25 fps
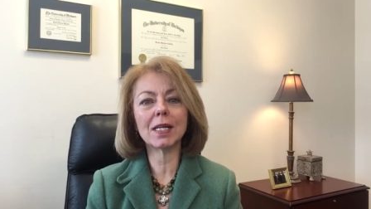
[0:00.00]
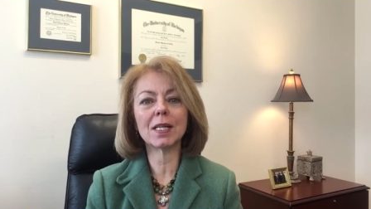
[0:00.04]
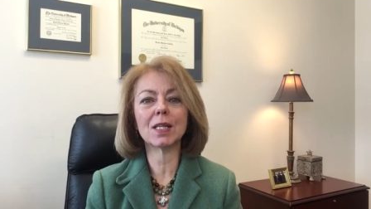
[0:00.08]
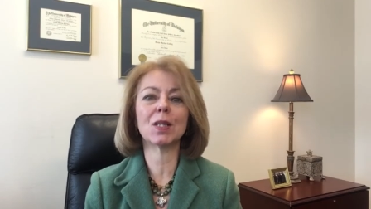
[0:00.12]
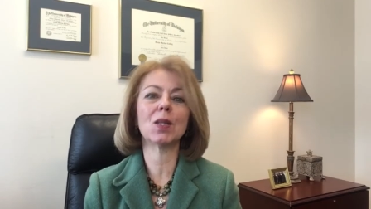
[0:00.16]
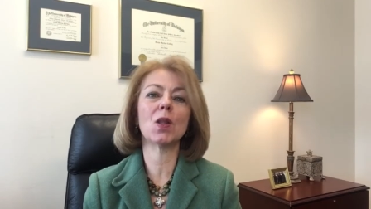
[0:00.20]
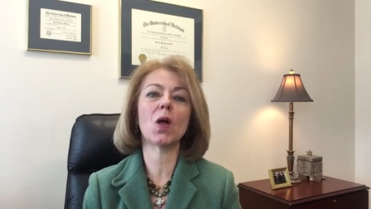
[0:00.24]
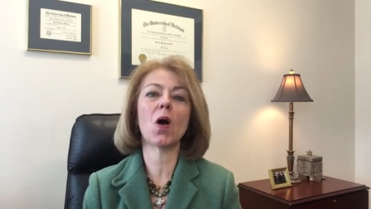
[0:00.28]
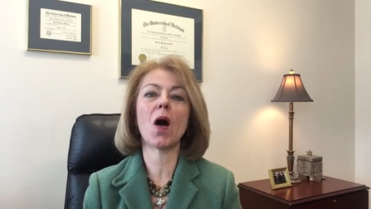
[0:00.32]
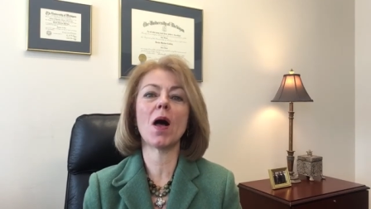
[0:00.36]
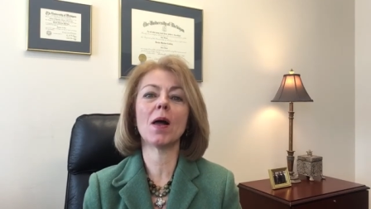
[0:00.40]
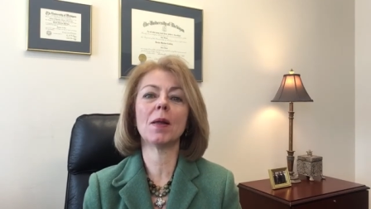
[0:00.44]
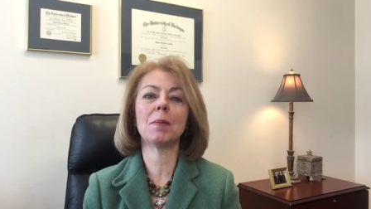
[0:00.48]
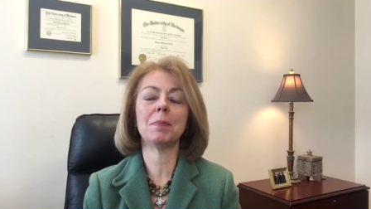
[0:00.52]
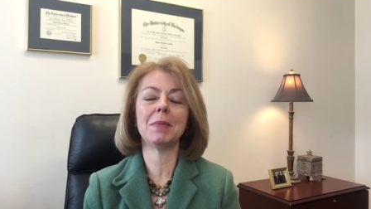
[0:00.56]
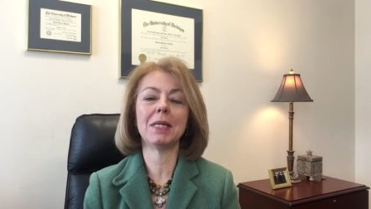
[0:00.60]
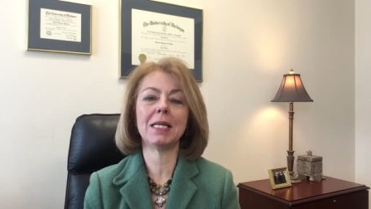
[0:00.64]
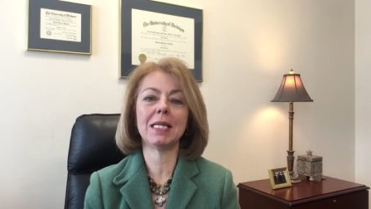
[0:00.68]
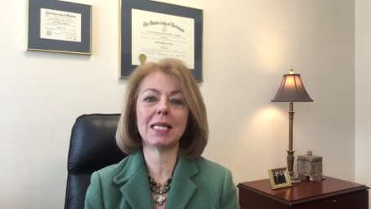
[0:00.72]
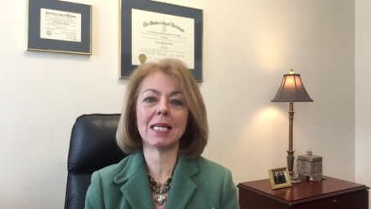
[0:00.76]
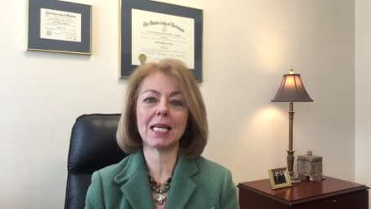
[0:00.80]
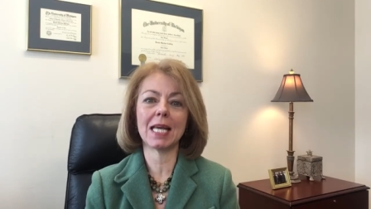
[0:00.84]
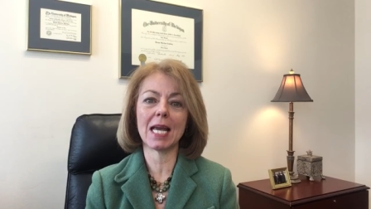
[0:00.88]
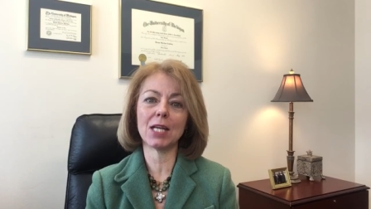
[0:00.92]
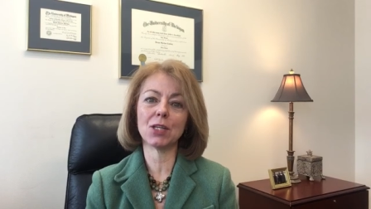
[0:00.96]
Law and
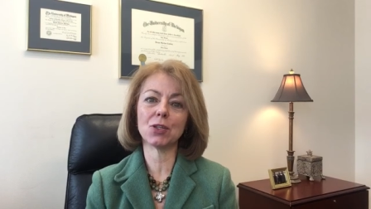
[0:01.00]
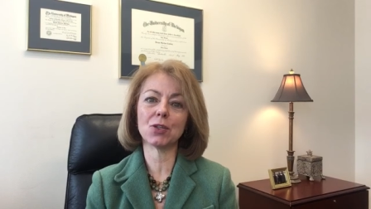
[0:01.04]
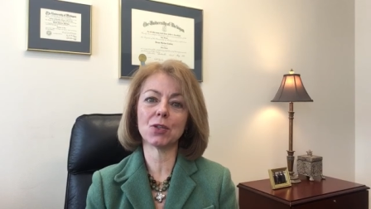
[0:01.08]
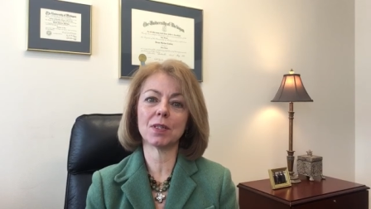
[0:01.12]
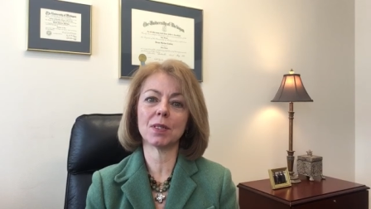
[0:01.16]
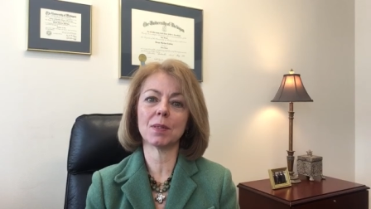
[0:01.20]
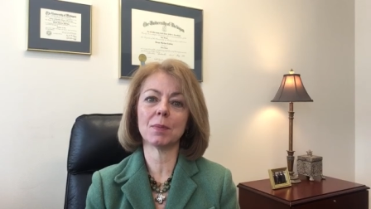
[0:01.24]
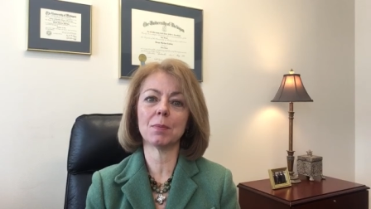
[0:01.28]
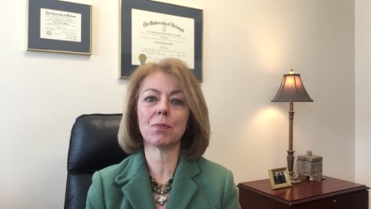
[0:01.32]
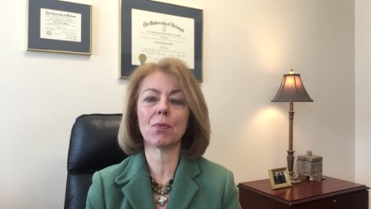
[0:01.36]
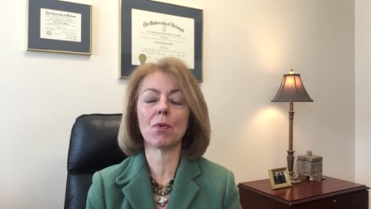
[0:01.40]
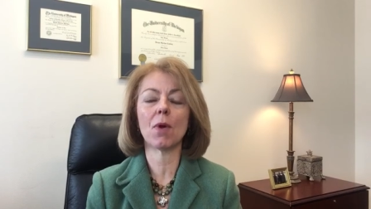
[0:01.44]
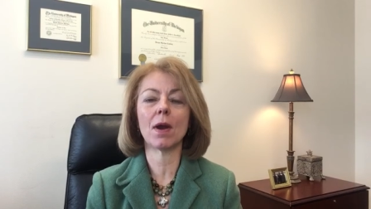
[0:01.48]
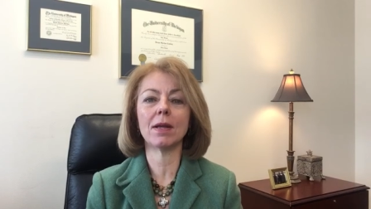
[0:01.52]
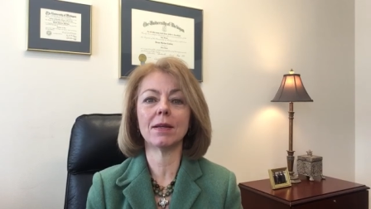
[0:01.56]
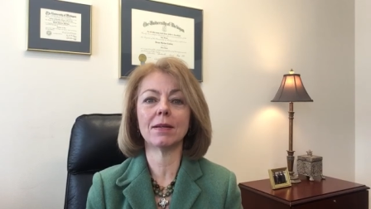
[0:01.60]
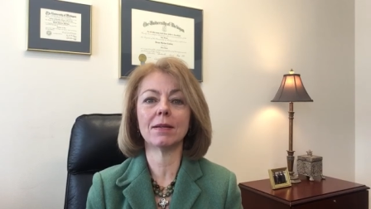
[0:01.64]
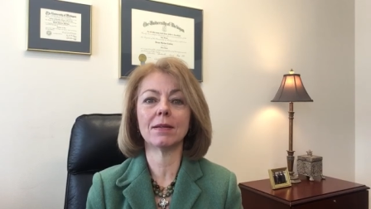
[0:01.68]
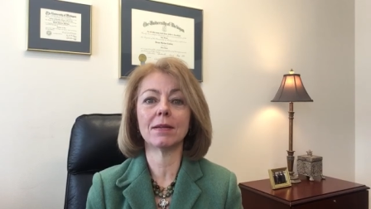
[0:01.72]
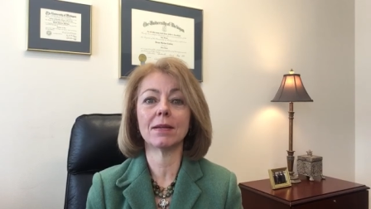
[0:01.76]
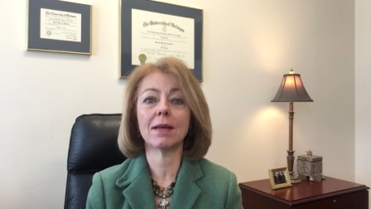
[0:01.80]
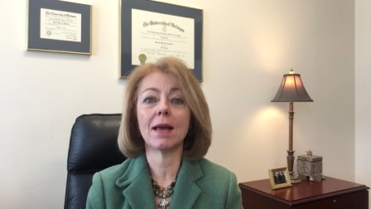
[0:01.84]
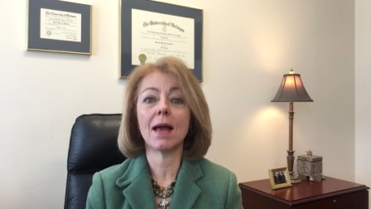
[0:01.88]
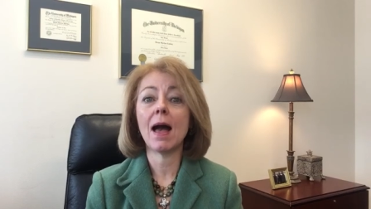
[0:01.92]
Mediation in Brighton.